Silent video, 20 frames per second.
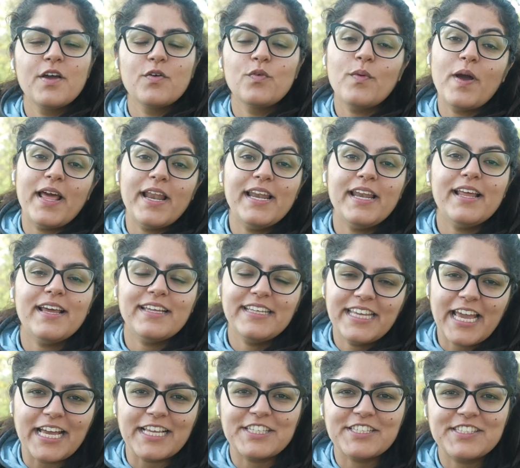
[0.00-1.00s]
Well,
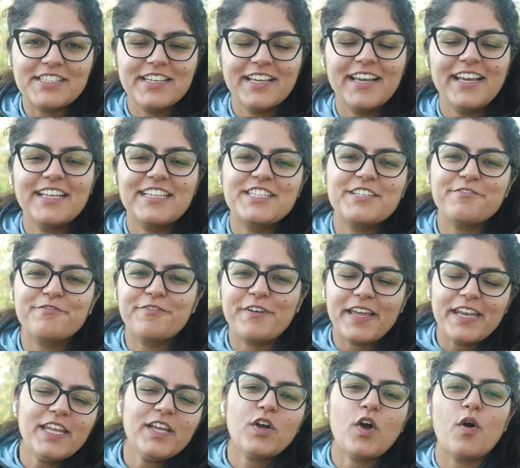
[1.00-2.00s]
yes, it's a
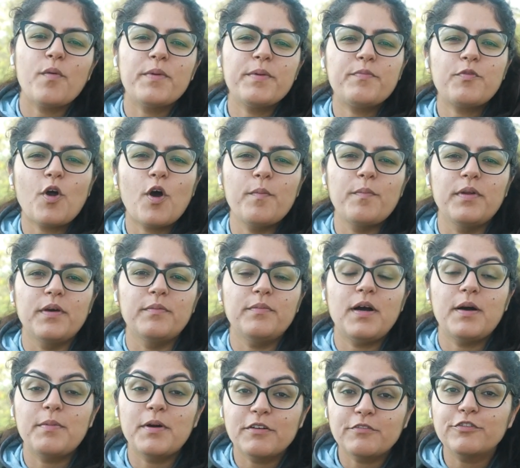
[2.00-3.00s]
very common problem
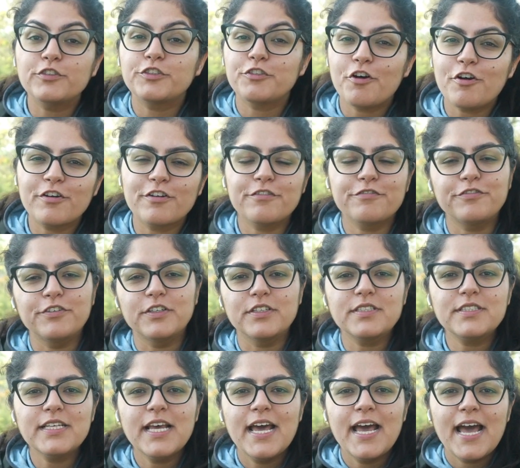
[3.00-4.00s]
among
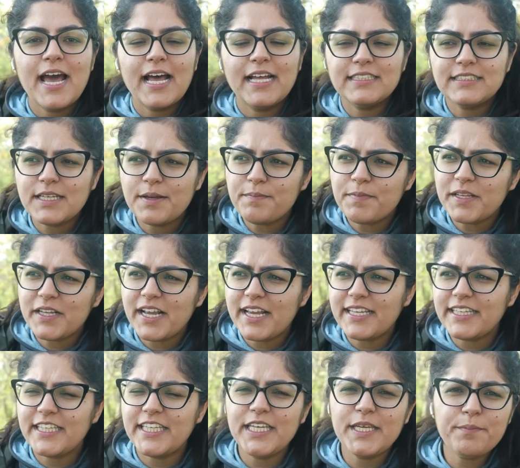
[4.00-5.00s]
photographers and something I
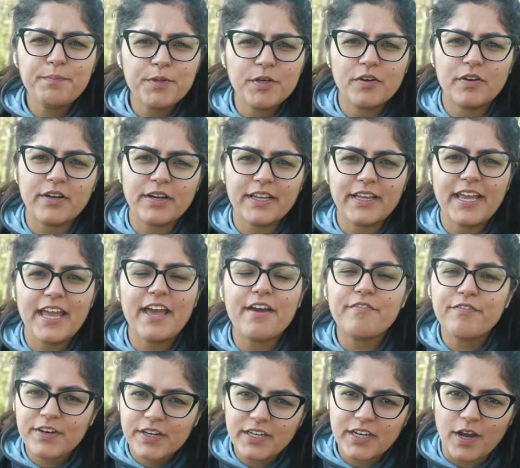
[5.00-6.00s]
keep hearing
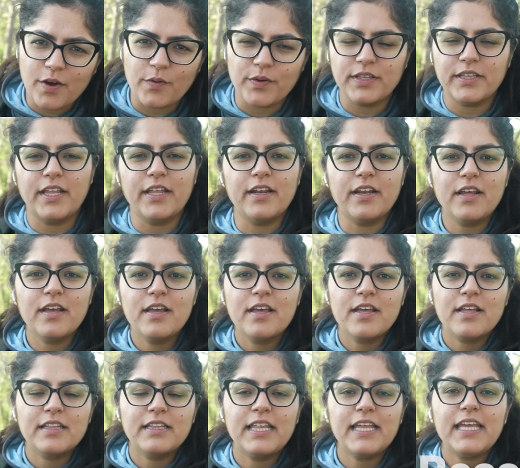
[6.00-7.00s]
every now and then.
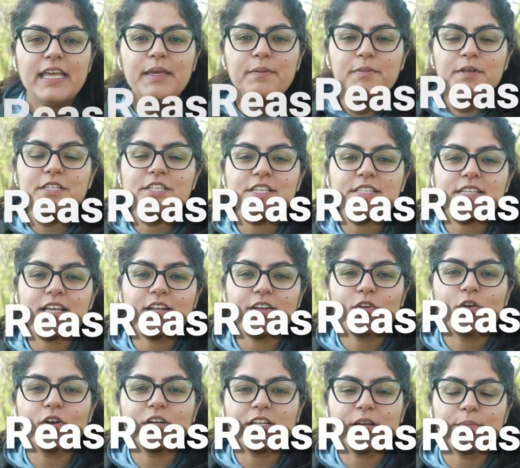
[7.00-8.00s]
The images are
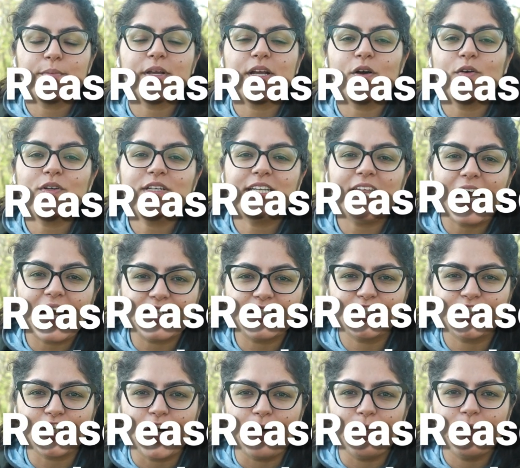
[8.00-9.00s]
not coming out tack
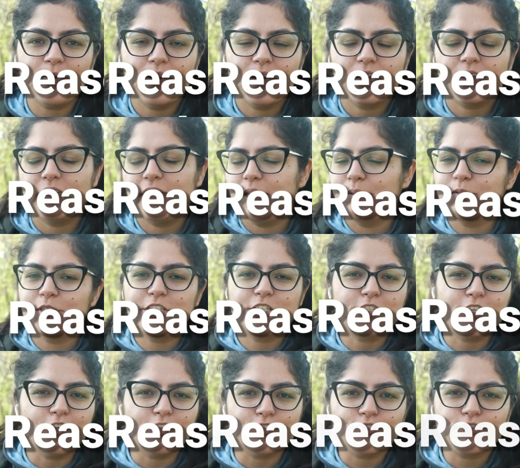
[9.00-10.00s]
sharp. The
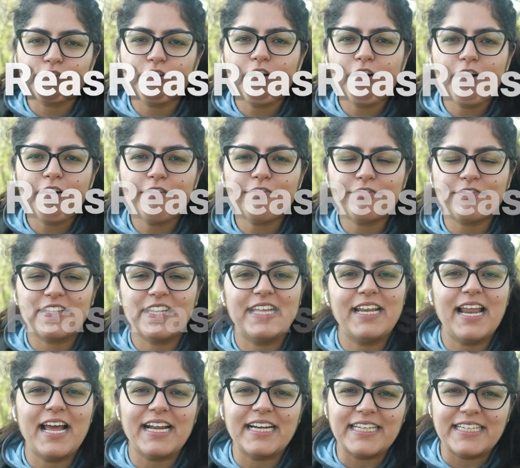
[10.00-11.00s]
images are soft, they
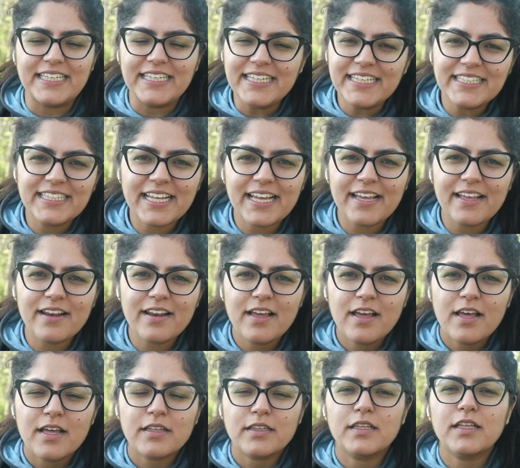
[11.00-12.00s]
lack detail,
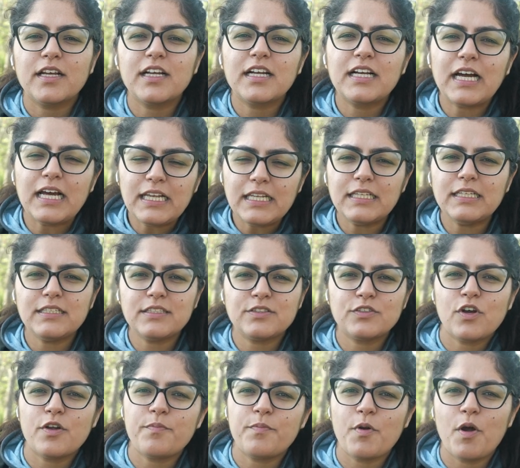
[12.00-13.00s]
the color is
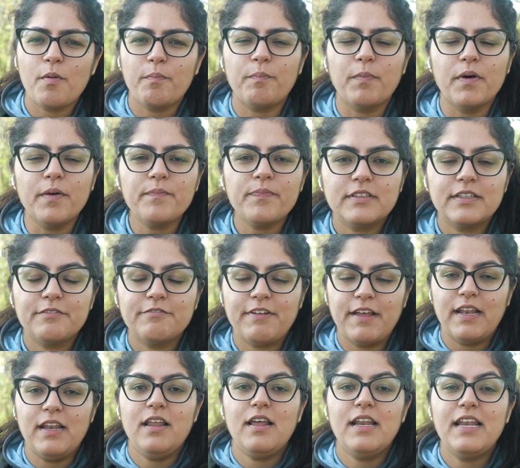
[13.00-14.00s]
not proper.
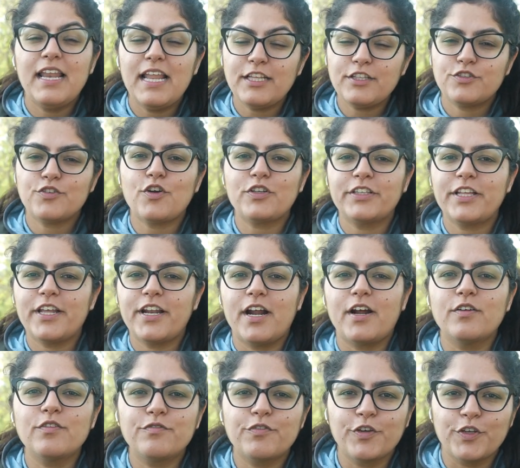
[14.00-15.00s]
Well, let's sort that
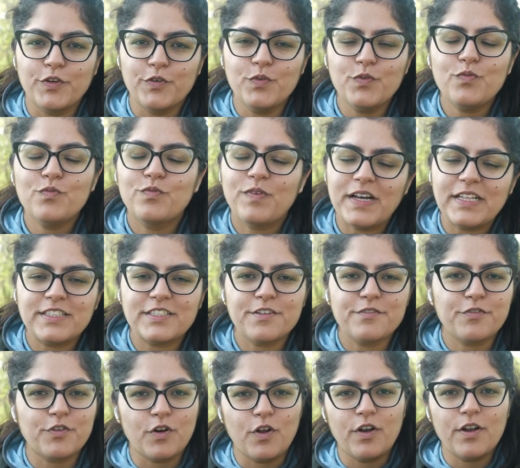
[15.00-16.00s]
out for you once and
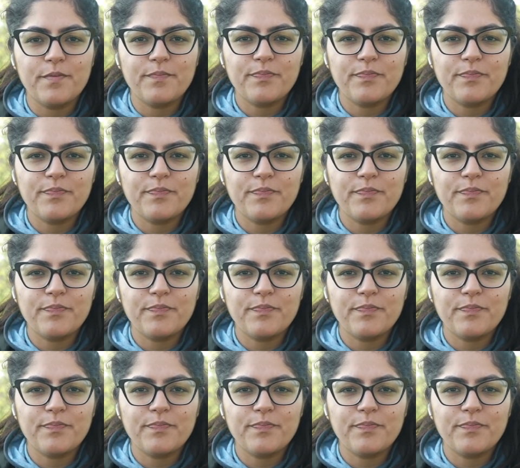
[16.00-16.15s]
for all.